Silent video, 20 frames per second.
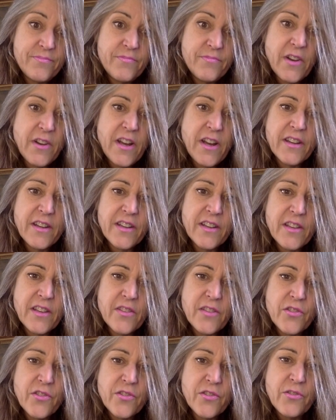for how to
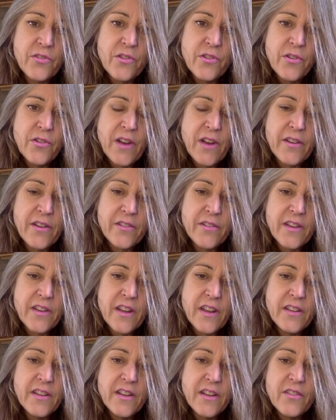get the screw out,
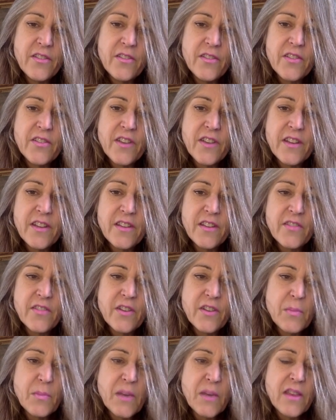and neither
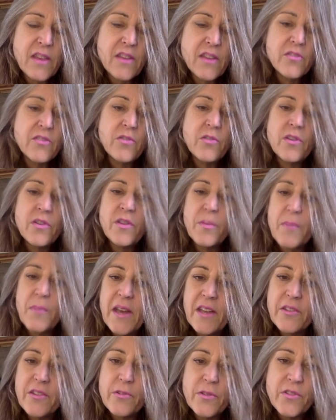scientific method nor the
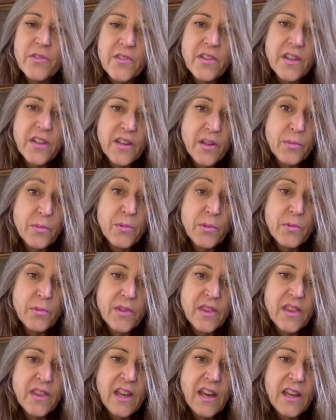manual is going to help you
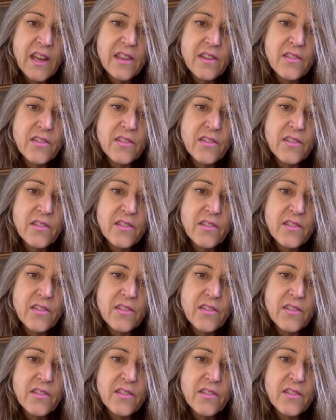with that.